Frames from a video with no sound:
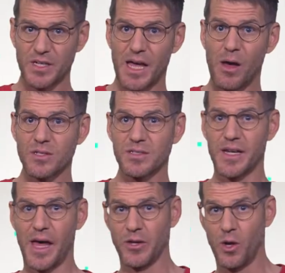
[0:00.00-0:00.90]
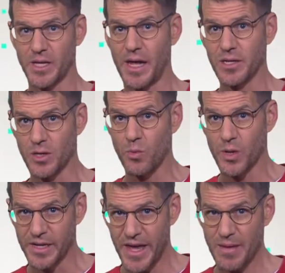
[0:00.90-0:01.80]
accounts that are not under your
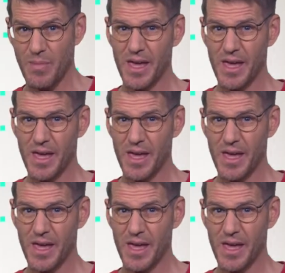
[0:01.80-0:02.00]
real name